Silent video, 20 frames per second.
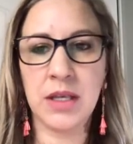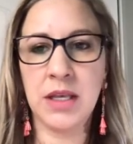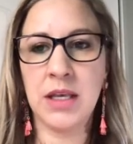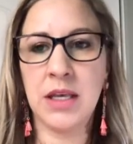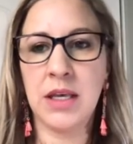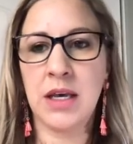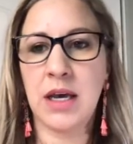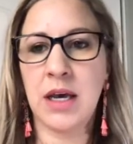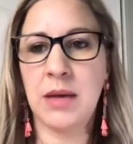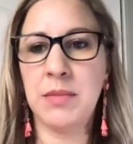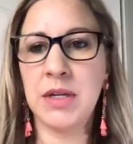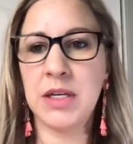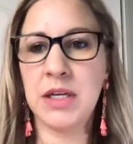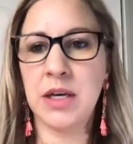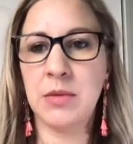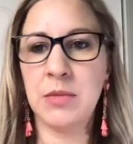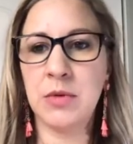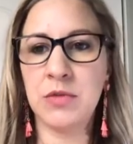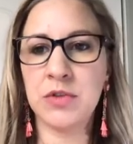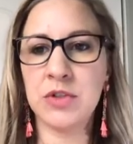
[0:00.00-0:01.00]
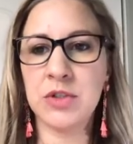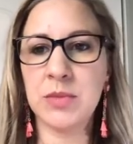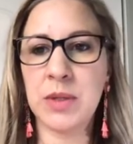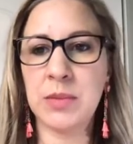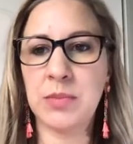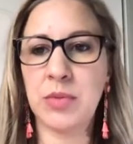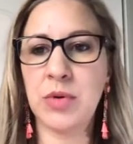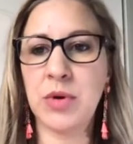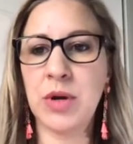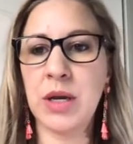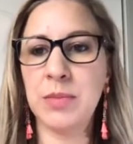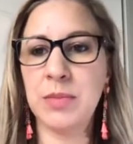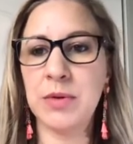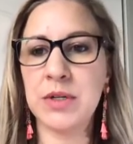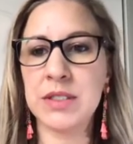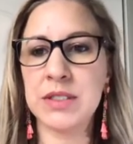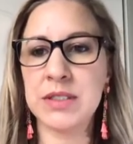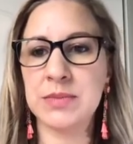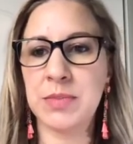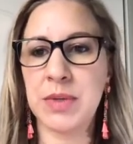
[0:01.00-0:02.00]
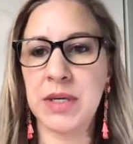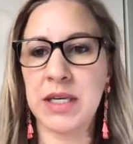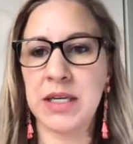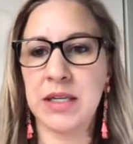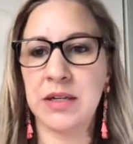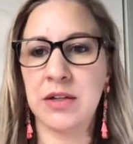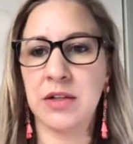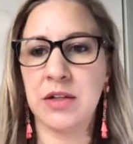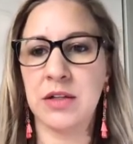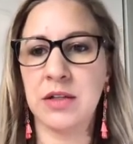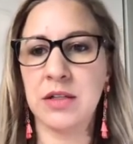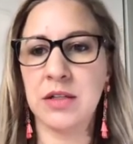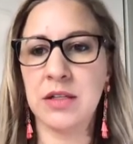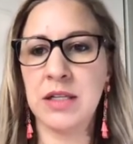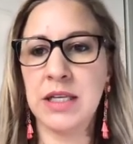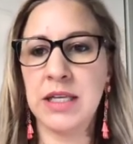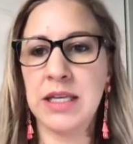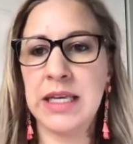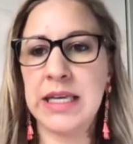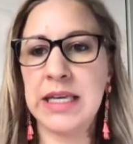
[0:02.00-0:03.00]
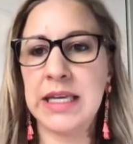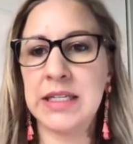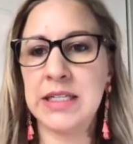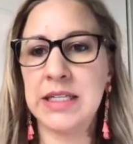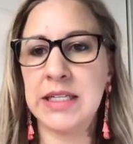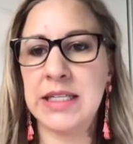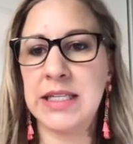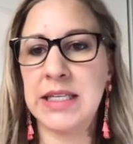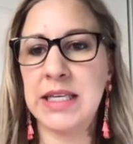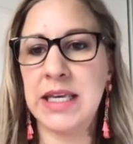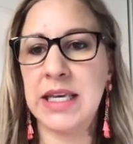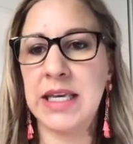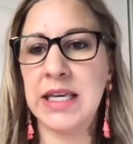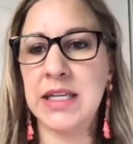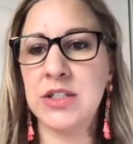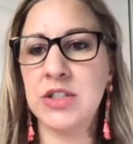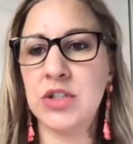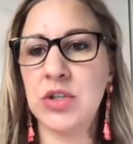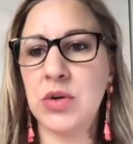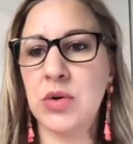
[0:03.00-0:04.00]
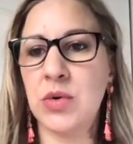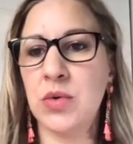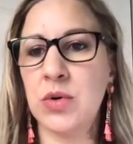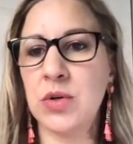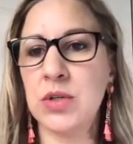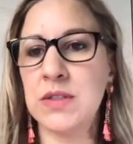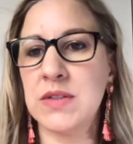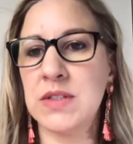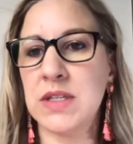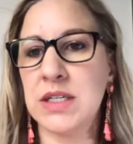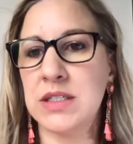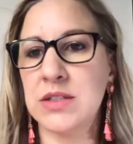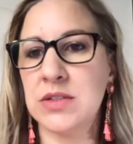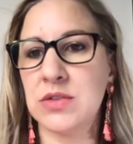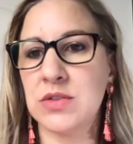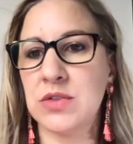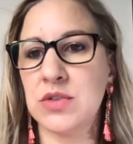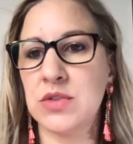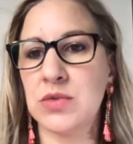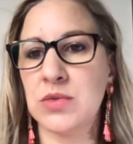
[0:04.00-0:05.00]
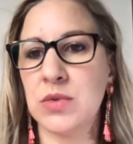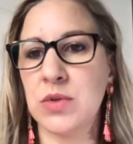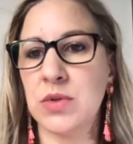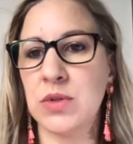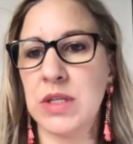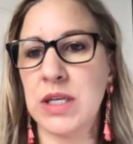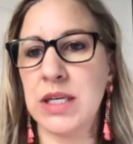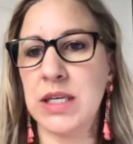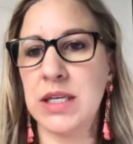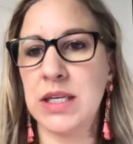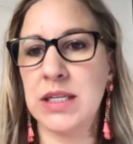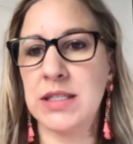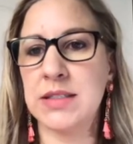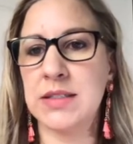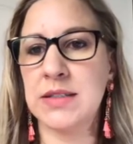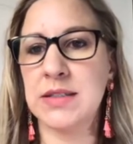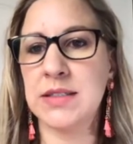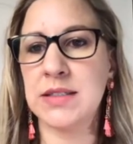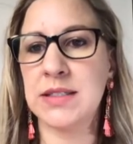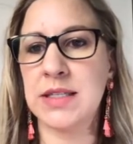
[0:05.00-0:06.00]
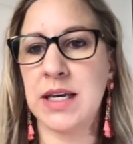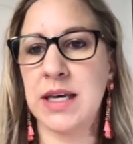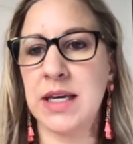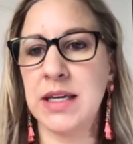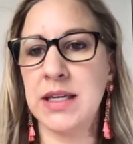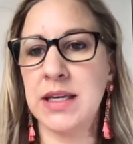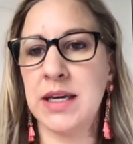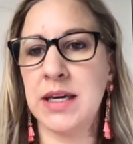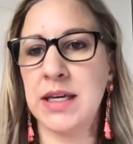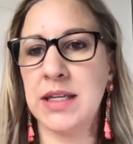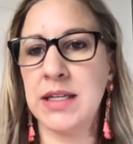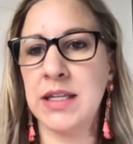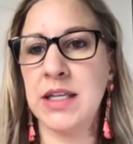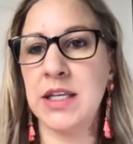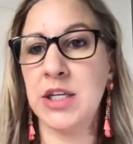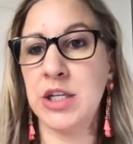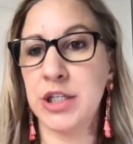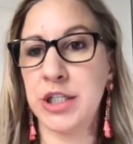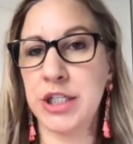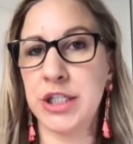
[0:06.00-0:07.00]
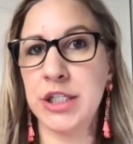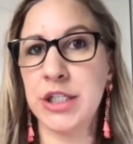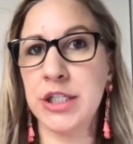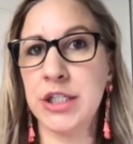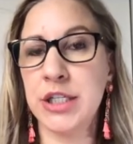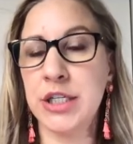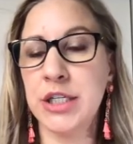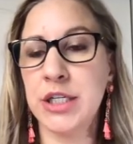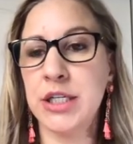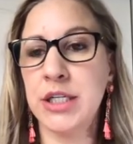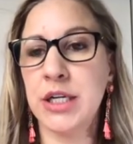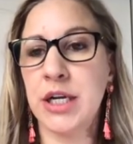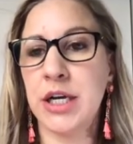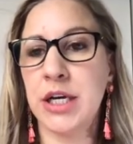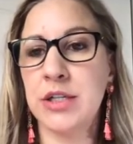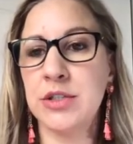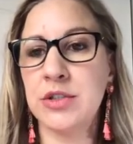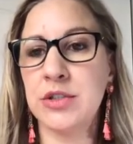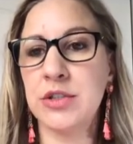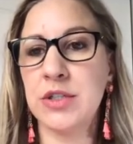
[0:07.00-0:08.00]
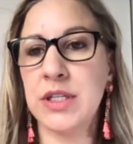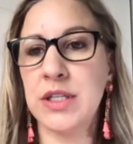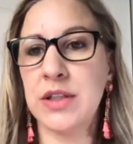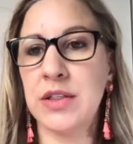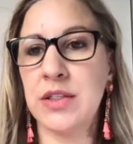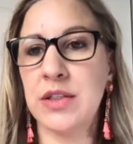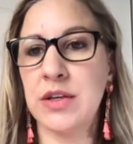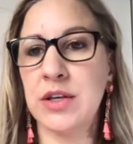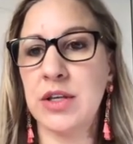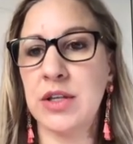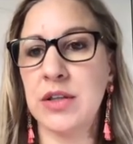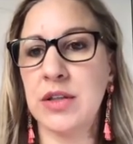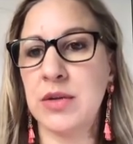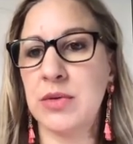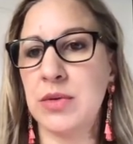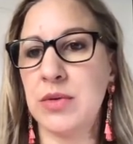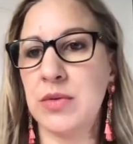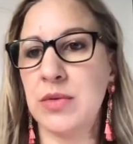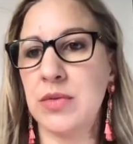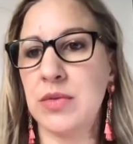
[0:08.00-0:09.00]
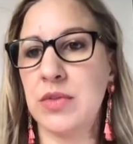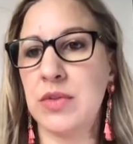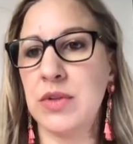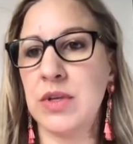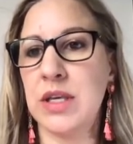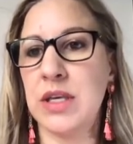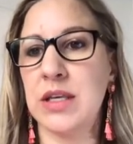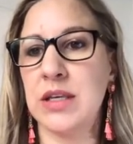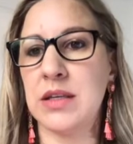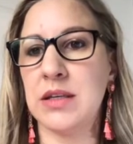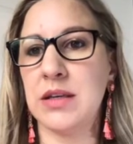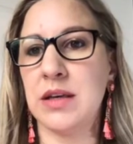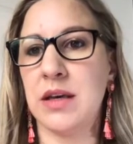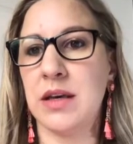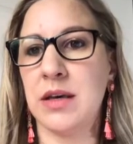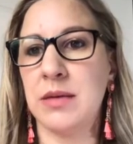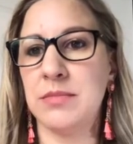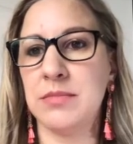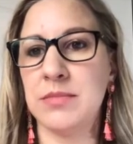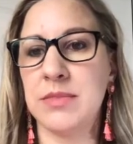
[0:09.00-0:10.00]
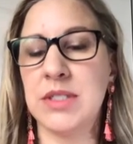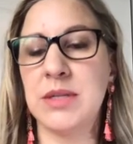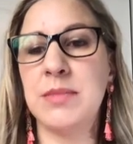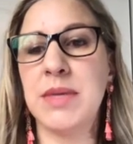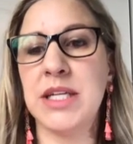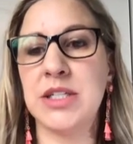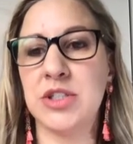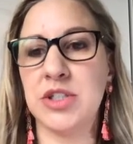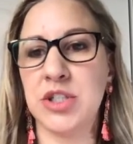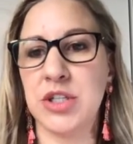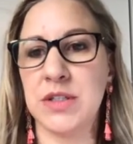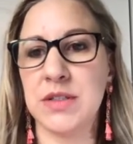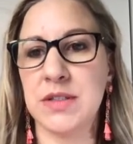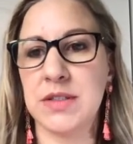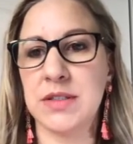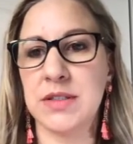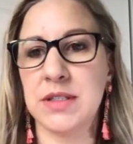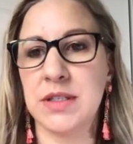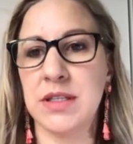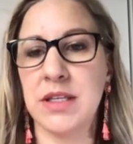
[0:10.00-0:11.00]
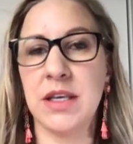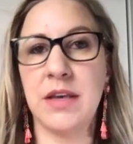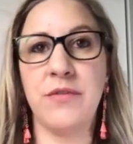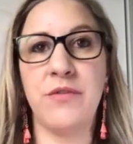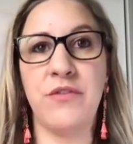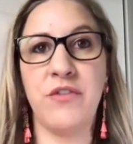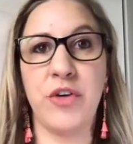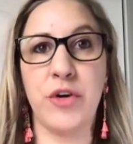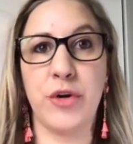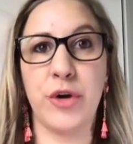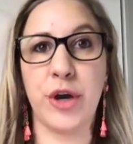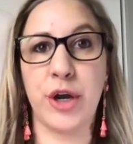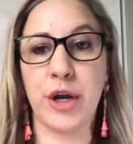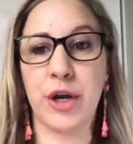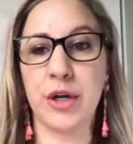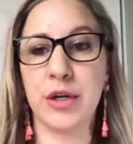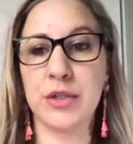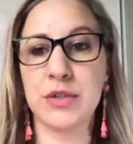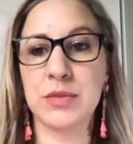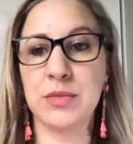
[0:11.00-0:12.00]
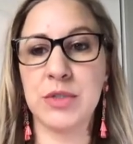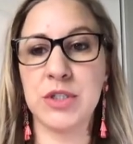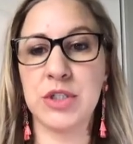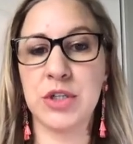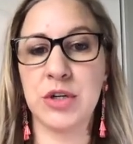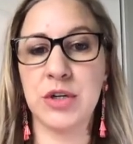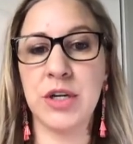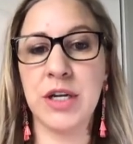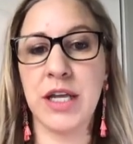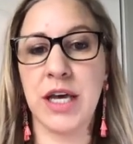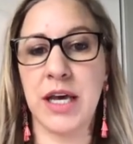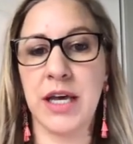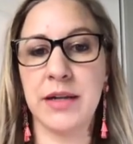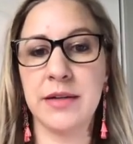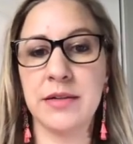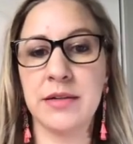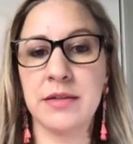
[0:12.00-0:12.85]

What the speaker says: I'm going to come over to my properties panel and engage horizontal scrolling. It's this icon here underneath the dimensions and the info card. So I'm going to turn it on